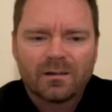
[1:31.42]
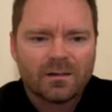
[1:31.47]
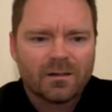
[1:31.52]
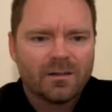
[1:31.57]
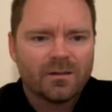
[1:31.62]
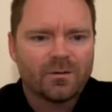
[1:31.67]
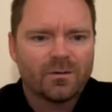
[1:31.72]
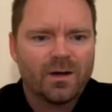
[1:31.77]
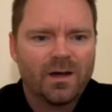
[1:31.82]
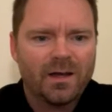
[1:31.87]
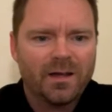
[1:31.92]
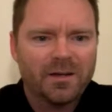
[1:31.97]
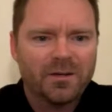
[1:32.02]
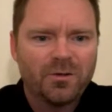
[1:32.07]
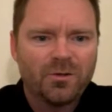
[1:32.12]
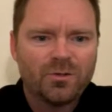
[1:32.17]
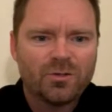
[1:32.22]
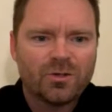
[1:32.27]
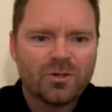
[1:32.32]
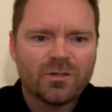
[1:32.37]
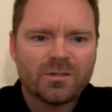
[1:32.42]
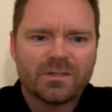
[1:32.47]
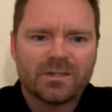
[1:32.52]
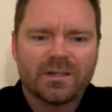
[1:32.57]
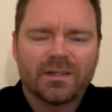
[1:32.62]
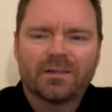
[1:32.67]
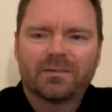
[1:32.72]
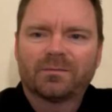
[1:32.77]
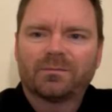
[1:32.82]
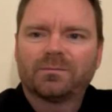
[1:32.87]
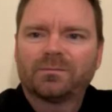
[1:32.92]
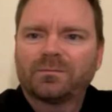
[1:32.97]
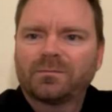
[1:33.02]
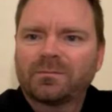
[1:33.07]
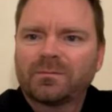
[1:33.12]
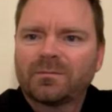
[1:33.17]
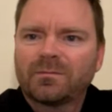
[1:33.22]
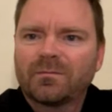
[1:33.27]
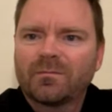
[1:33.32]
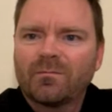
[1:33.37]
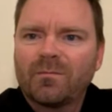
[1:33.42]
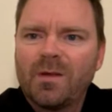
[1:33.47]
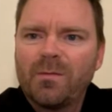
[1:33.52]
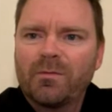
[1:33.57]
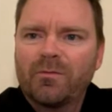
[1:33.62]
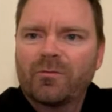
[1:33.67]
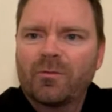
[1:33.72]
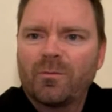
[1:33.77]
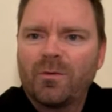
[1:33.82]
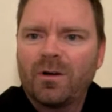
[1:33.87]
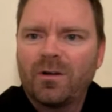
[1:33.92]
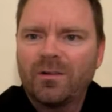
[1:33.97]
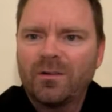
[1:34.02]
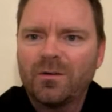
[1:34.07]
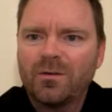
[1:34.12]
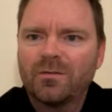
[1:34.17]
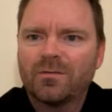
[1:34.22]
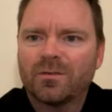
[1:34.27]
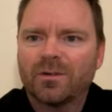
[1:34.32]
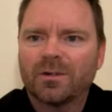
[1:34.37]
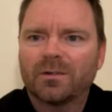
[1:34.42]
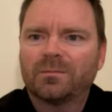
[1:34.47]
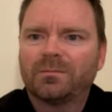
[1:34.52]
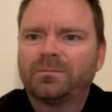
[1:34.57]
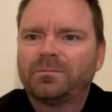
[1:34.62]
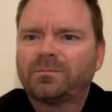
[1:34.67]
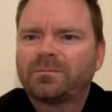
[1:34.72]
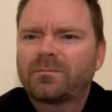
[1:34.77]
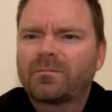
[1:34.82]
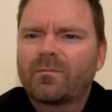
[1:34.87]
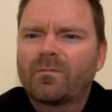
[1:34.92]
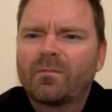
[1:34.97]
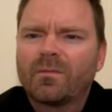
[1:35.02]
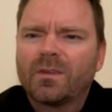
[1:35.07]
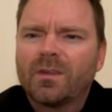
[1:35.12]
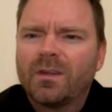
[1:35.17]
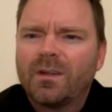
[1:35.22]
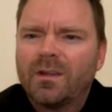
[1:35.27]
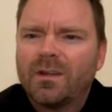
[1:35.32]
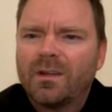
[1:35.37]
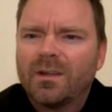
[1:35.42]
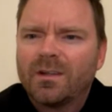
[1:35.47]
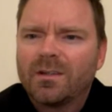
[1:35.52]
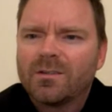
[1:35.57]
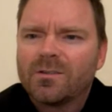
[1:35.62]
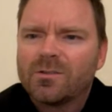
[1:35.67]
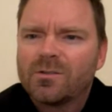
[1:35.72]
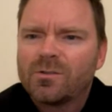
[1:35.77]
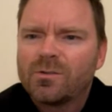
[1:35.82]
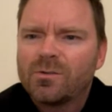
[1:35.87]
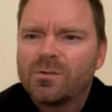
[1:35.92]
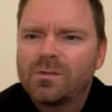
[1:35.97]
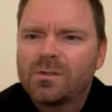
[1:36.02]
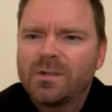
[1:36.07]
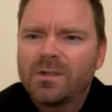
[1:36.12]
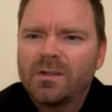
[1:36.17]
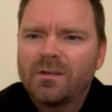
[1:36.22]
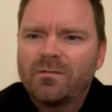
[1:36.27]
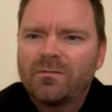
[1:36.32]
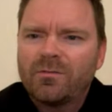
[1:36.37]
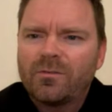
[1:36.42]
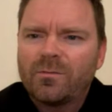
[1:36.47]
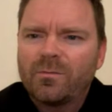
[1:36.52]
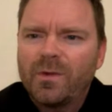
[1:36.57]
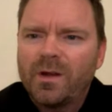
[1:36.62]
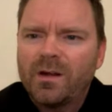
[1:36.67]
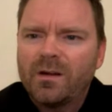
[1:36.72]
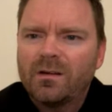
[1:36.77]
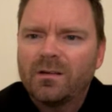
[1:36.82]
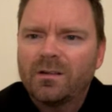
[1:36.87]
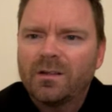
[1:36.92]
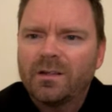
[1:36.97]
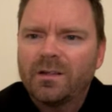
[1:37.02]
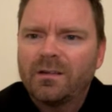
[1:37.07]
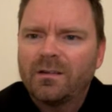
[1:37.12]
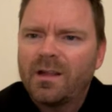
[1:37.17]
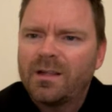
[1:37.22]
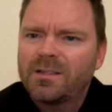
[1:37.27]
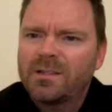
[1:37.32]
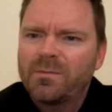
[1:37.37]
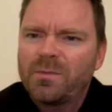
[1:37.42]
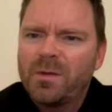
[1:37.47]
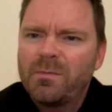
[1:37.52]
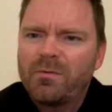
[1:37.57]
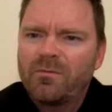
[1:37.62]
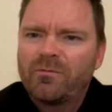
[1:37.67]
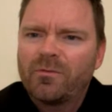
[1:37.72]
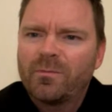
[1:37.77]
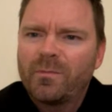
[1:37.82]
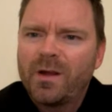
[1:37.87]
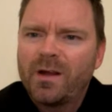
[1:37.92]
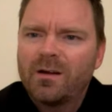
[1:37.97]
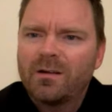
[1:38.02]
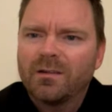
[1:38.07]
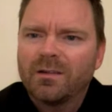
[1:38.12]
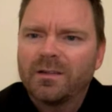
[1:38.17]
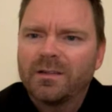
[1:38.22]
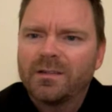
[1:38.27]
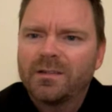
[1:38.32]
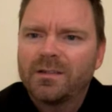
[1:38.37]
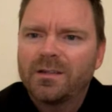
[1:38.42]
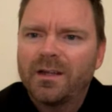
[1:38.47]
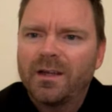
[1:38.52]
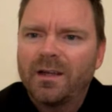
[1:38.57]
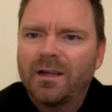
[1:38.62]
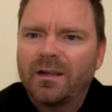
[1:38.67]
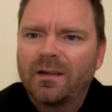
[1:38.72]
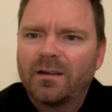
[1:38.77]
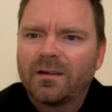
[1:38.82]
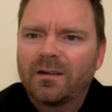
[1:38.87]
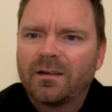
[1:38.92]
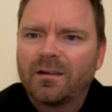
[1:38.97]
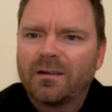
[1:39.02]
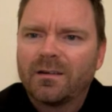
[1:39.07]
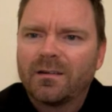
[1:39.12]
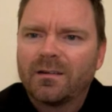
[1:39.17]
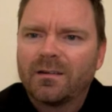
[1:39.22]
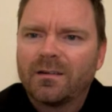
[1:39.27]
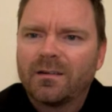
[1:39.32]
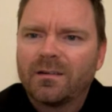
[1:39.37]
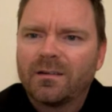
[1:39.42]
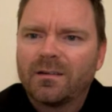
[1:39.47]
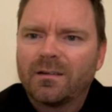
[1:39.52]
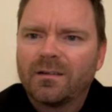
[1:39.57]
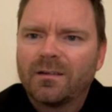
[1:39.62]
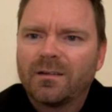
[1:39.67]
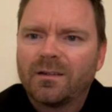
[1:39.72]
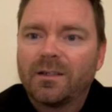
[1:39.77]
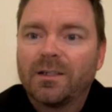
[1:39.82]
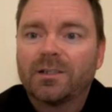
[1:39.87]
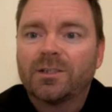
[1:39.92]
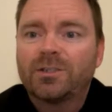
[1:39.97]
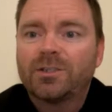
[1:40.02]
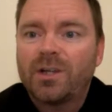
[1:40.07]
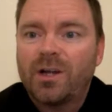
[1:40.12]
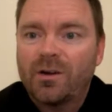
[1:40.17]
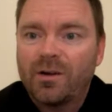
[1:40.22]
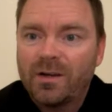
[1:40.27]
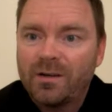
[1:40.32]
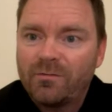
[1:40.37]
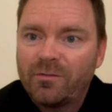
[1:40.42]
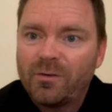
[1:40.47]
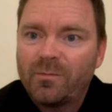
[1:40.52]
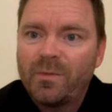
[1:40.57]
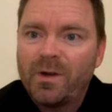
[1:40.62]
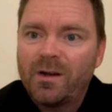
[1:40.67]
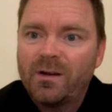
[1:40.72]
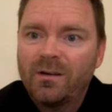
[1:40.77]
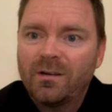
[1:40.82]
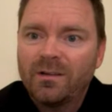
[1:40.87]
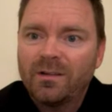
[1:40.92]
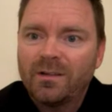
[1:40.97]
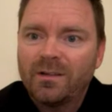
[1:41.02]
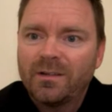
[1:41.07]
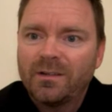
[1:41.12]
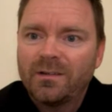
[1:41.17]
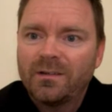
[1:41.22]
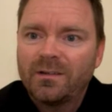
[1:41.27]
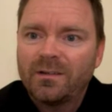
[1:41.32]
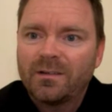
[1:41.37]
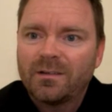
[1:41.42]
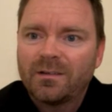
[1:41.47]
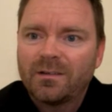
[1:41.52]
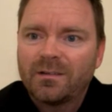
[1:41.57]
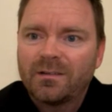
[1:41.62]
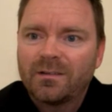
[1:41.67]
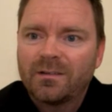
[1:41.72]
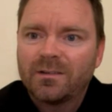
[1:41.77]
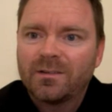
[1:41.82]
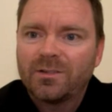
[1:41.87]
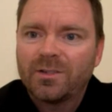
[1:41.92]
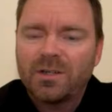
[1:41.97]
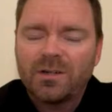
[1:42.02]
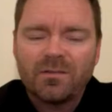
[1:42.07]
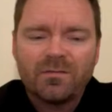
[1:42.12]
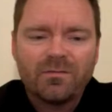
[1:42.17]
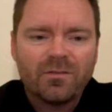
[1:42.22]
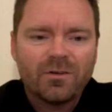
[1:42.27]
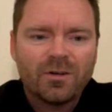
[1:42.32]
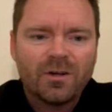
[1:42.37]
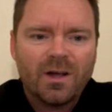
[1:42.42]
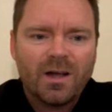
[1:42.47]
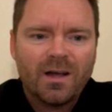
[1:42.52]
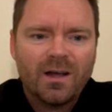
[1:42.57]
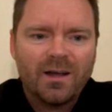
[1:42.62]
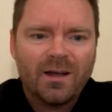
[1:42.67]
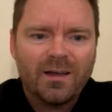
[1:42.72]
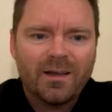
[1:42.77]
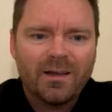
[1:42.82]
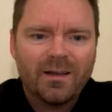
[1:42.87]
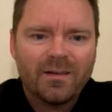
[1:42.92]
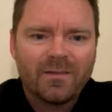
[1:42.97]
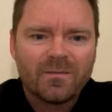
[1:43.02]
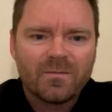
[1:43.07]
Oh, hi, New Jersey. People from all over. Susan from Maryland. Lots of people from Maryland today. Sharon from Maryland. Jennifer, hi.